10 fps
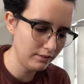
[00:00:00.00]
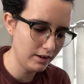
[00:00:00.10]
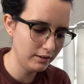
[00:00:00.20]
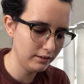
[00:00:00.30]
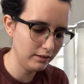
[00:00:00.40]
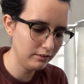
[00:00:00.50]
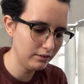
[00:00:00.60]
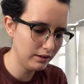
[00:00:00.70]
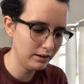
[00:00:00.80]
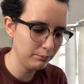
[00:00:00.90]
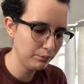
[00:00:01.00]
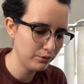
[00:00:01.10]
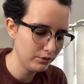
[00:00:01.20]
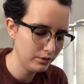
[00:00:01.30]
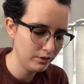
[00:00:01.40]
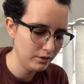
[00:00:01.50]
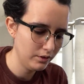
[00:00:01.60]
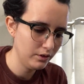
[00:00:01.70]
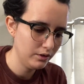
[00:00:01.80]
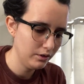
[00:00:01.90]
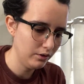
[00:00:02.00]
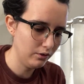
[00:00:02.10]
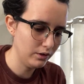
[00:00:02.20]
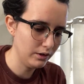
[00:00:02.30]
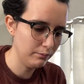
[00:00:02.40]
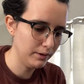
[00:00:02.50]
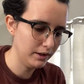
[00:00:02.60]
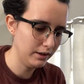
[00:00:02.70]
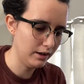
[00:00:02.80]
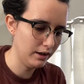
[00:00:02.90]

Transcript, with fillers: take little clips on my